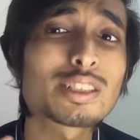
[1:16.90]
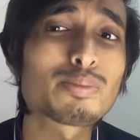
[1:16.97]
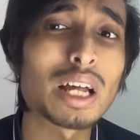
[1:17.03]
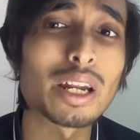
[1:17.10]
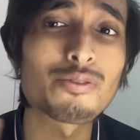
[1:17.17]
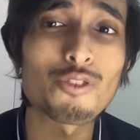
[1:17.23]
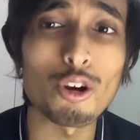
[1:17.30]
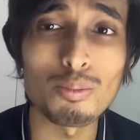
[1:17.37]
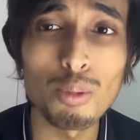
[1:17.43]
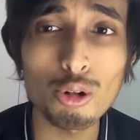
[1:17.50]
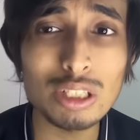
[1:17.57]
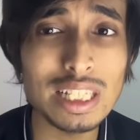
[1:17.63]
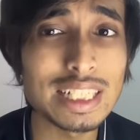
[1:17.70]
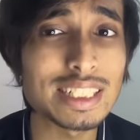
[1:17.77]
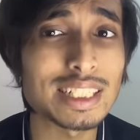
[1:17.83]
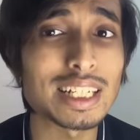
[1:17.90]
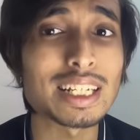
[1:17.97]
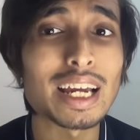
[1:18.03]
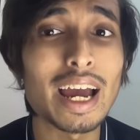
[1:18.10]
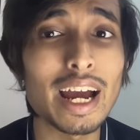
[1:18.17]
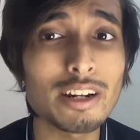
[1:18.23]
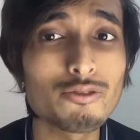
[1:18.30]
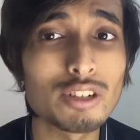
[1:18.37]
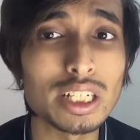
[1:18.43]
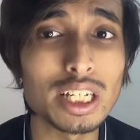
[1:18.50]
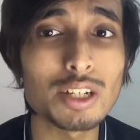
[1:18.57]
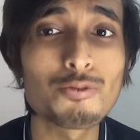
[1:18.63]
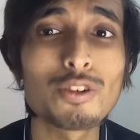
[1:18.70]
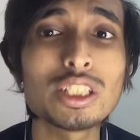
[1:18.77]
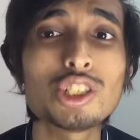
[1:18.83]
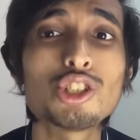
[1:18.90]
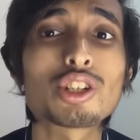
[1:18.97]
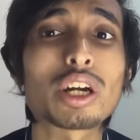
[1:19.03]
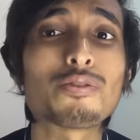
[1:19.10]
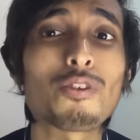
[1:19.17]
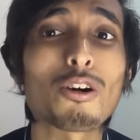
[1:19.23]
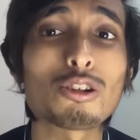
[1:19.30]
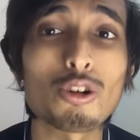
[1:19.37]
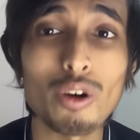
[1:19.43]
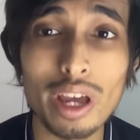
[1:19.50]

plan for both listening and reading, which you can follow